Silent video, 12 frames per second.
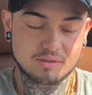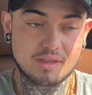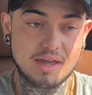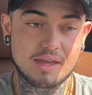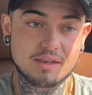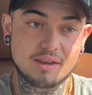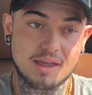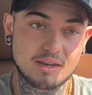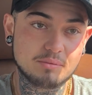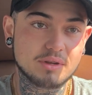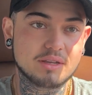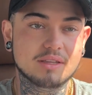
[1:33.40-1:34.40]
that
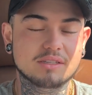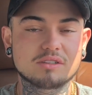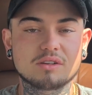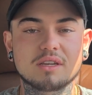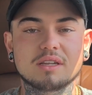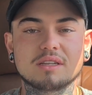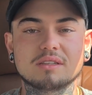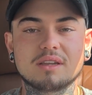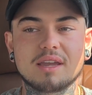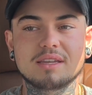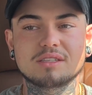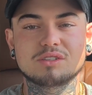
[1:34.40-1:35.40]
anybody that's looking
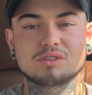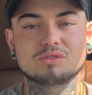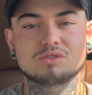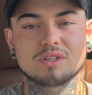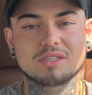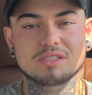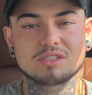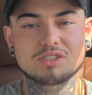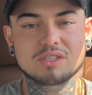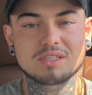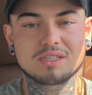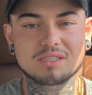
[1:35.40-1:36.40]
in, into
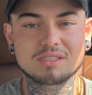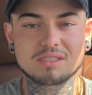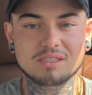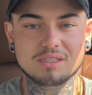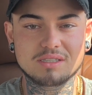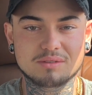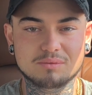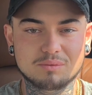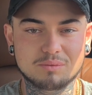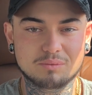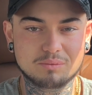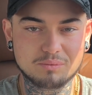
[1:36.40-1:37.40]
transitioning needs to
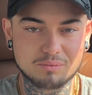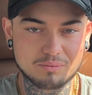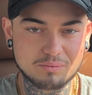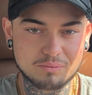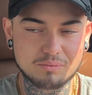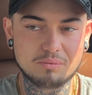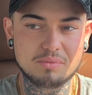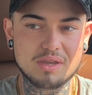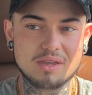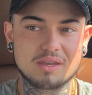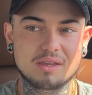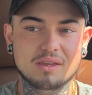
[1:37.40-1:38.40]

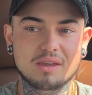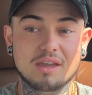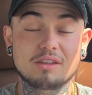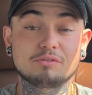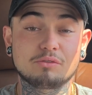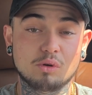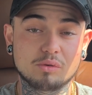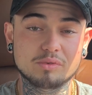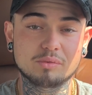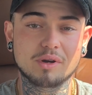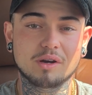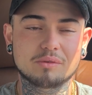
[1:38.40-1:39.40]
be
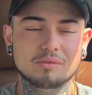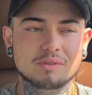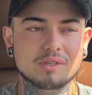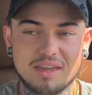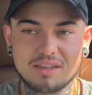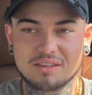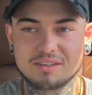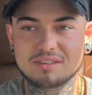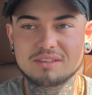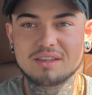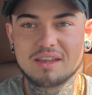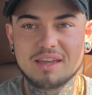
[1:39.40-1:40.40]
informed about.
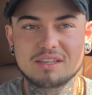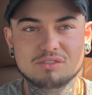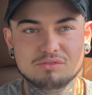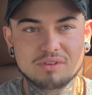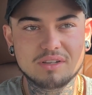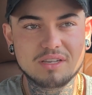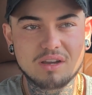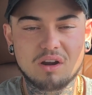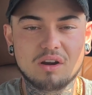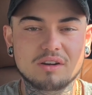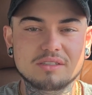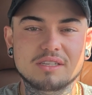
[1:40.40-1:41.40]
And it's really
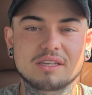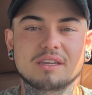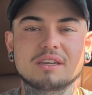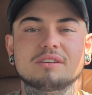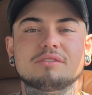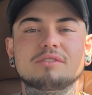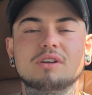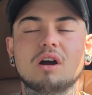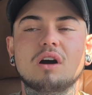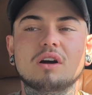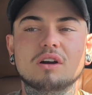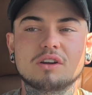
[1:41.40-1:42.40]
hard to give
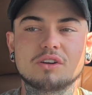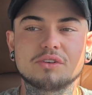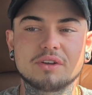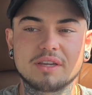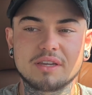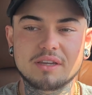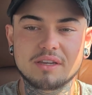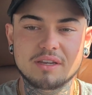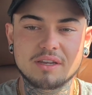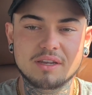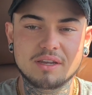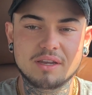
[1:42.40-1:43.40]
concrete
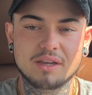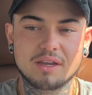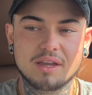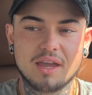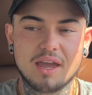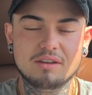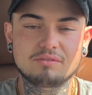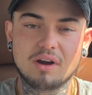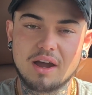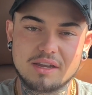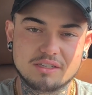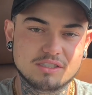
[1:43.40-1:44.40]

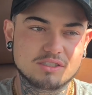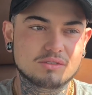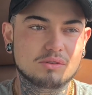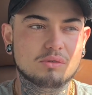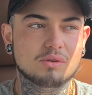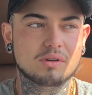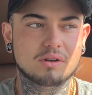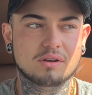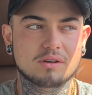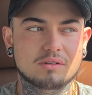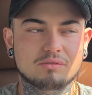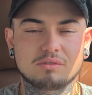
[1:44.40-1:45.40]
advice
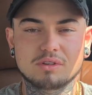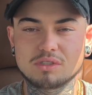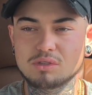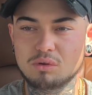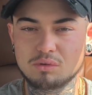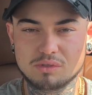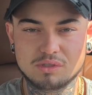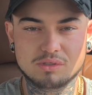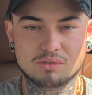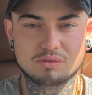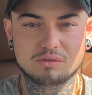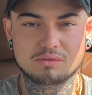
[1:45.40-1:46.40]
or results